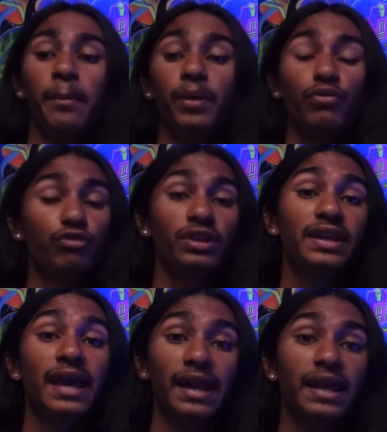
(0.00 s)
But really
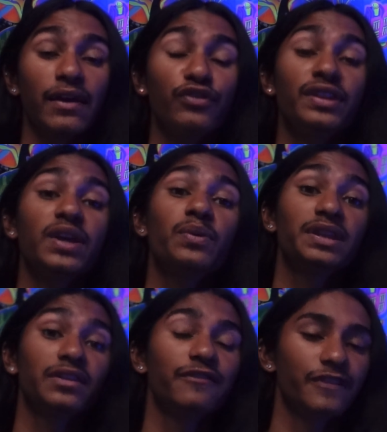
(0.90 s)
getting everything
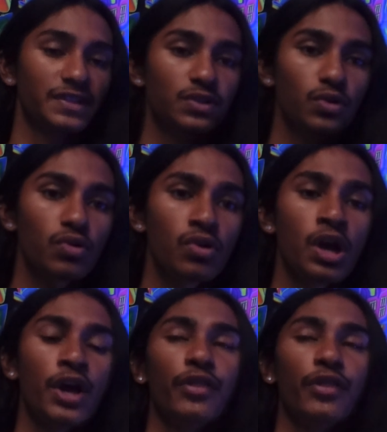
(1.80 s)
within the physical,